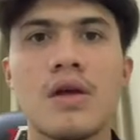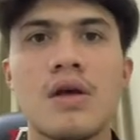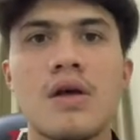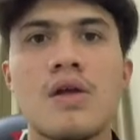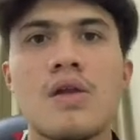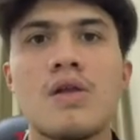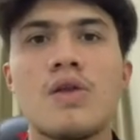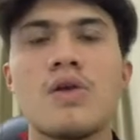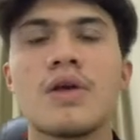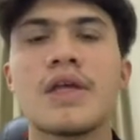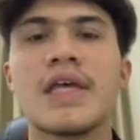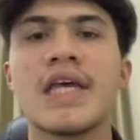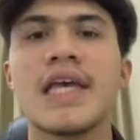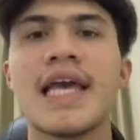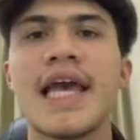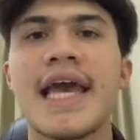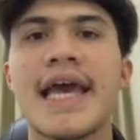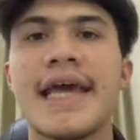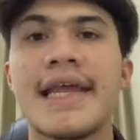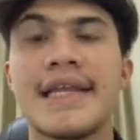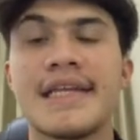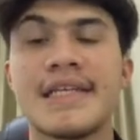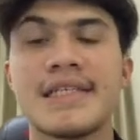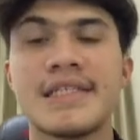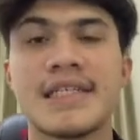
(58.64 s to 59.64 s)
Looking
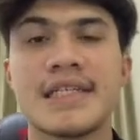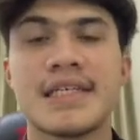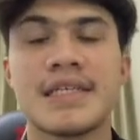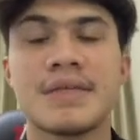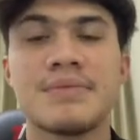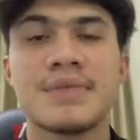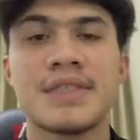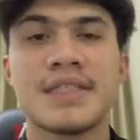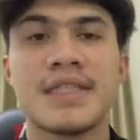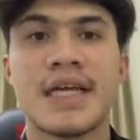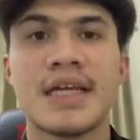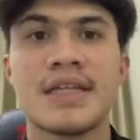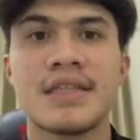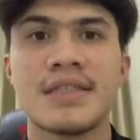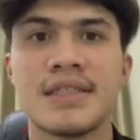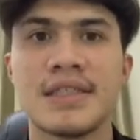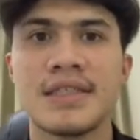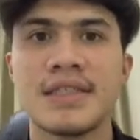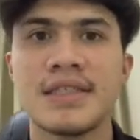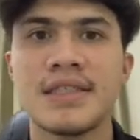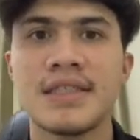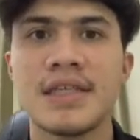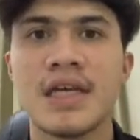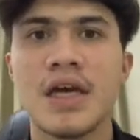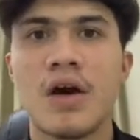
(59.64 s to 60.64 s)
at the
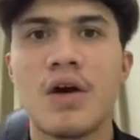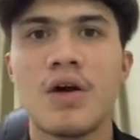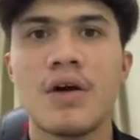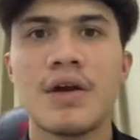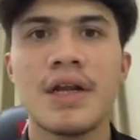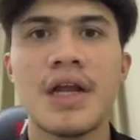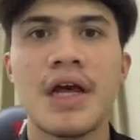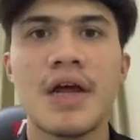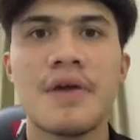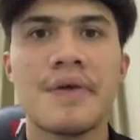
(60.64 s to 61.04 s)
circumstances, Honda